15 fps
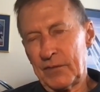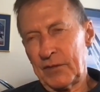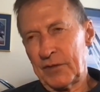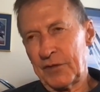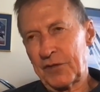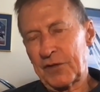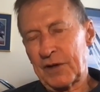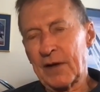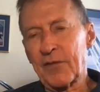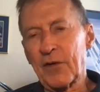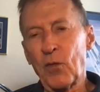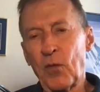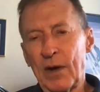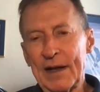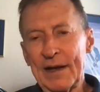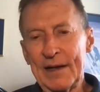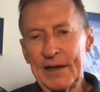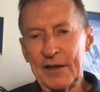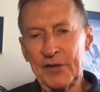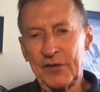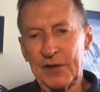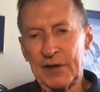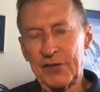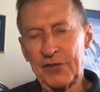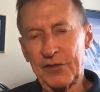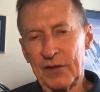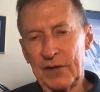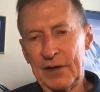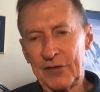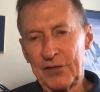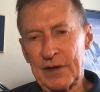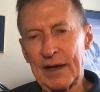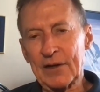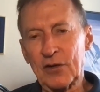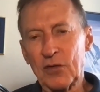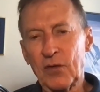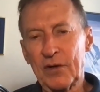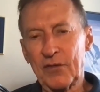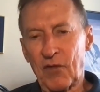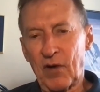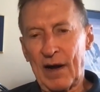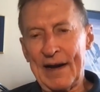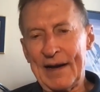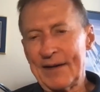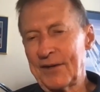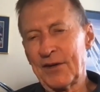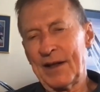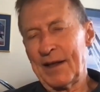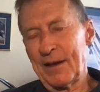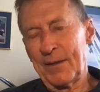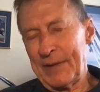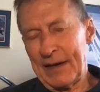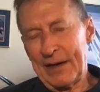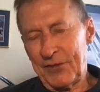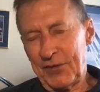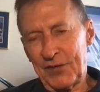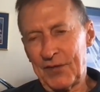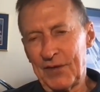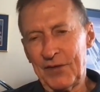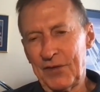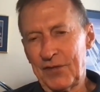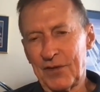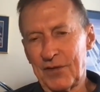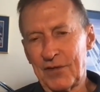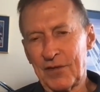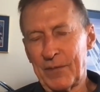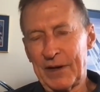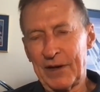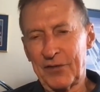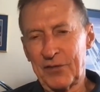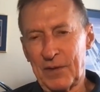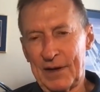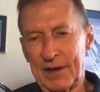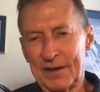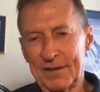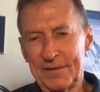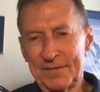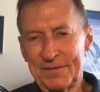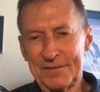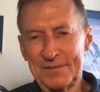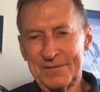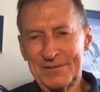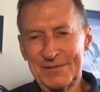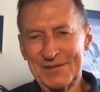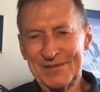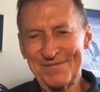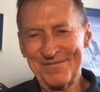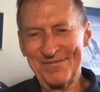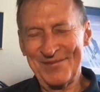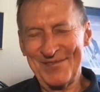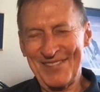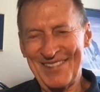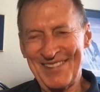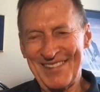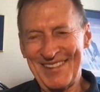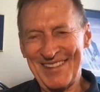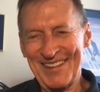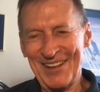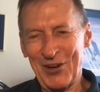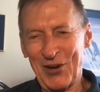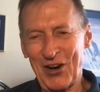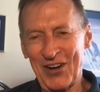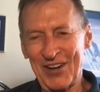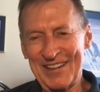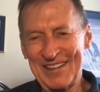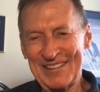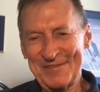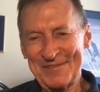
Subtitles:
discover what it is that's not going right. So, I mean, it's just a tremendous way to learn.